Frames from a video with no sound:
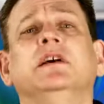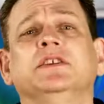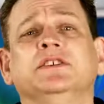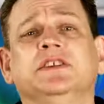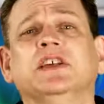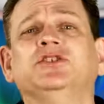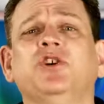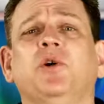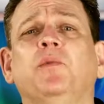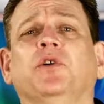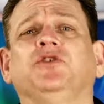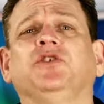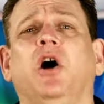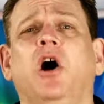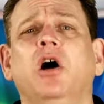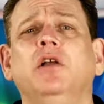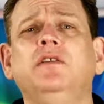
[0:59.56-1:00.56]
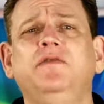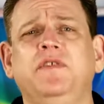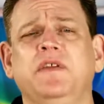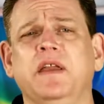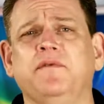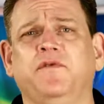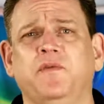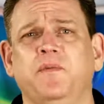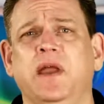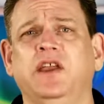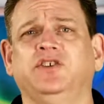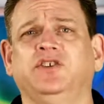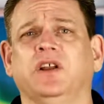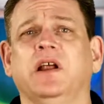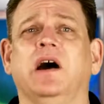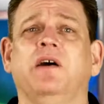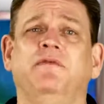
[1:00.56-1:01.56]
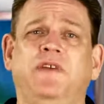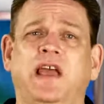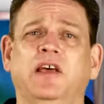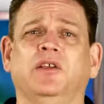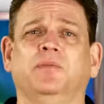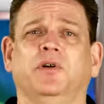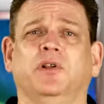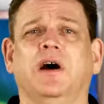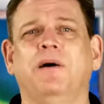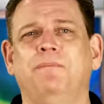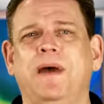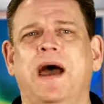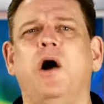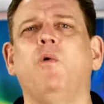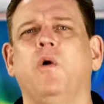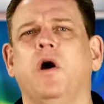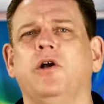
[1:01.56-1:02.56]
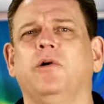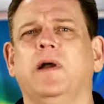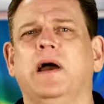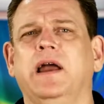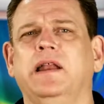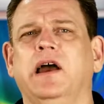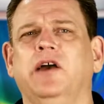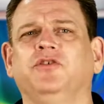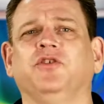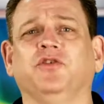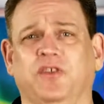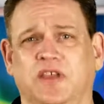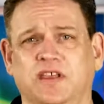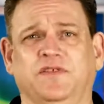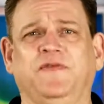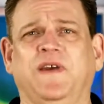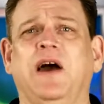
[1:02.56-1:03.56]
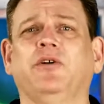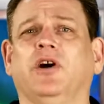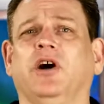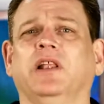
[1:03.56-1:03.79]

Since almost all of the information available about water ionizers is found